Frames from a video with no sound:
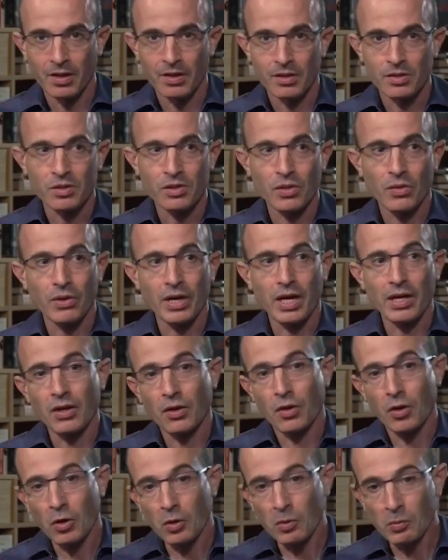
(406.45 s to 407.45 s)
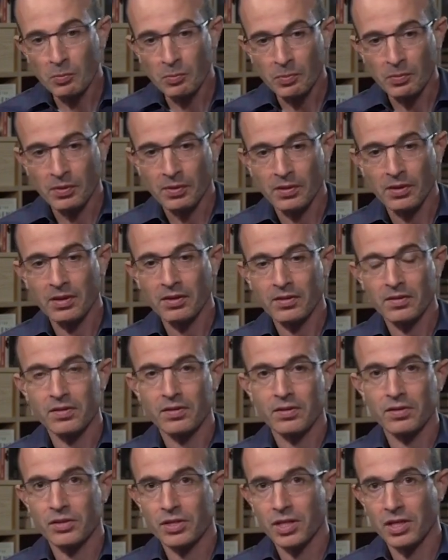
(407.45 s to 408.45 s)
So I hope
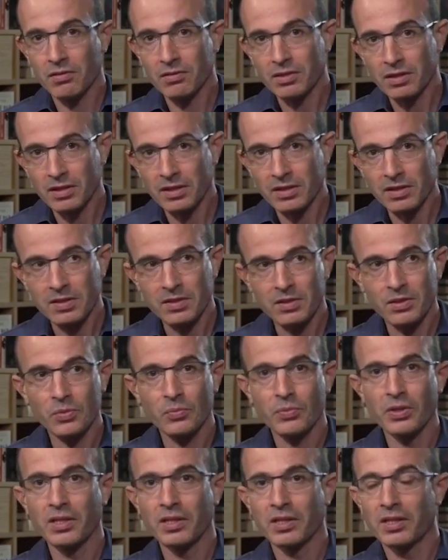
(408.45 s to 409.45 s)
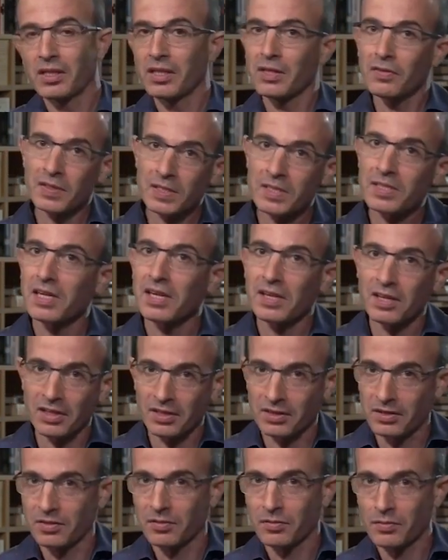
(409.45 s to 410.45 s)
that journalists will leave
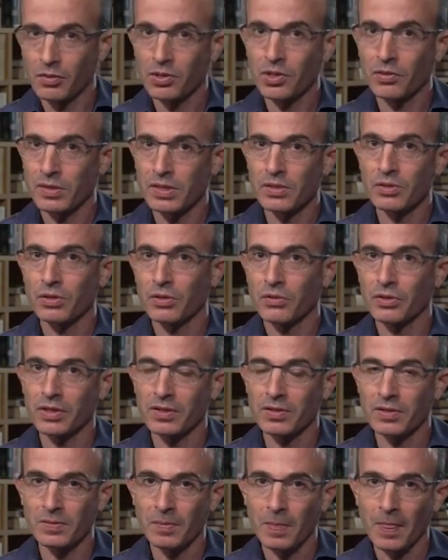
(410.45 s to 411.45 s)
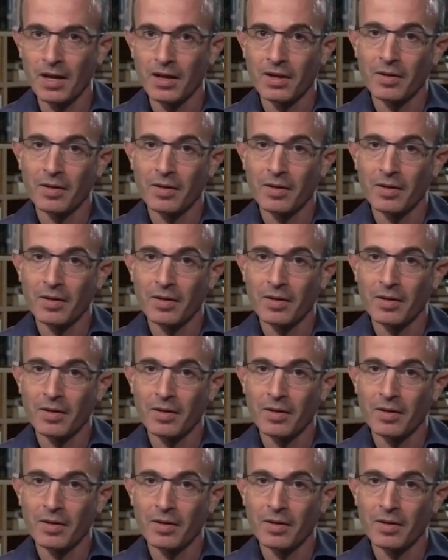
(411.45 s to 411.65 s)
aside future historians,